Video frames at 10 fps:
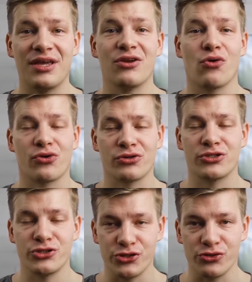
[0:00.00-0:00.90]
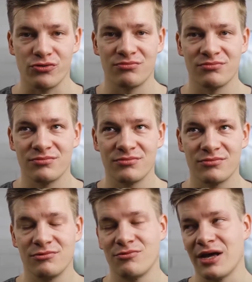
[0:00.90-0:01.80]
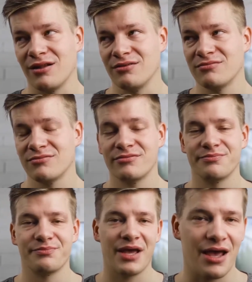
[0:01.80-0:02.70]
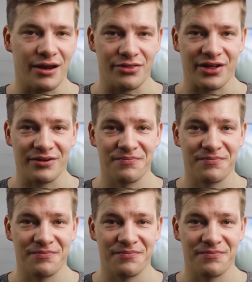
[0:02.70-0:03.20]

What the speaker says: in order to do, well, anything.